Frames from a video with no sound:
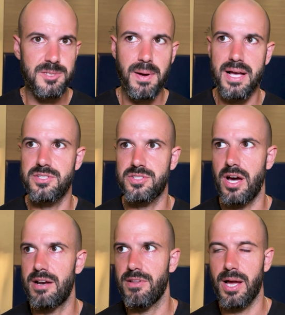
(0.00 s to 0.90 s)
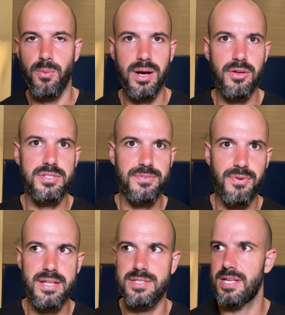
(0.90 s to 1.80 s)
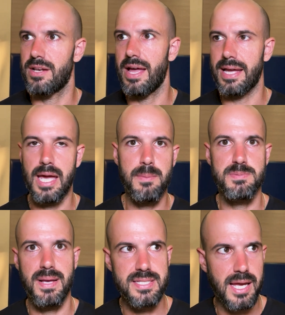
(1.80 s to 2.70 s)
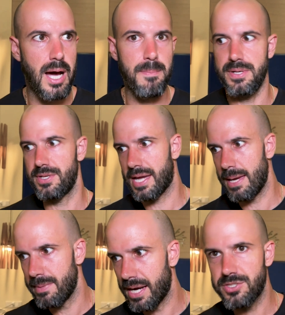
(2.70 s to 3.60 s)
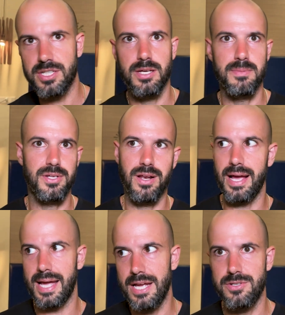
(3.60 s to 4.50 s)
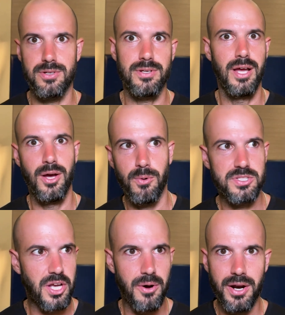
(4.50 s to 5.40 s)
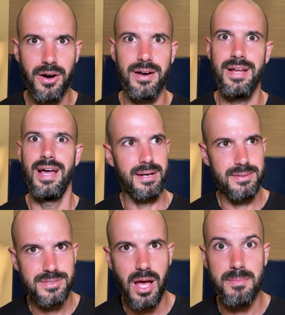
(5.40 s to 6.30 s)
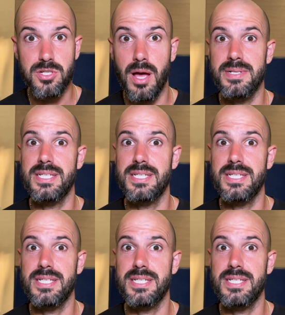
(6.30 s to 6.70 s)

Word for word: LastPass is kind of like one of those friends that like keeps messing up and you keep nudging them and you're like, hey, dude, what's going on? But time and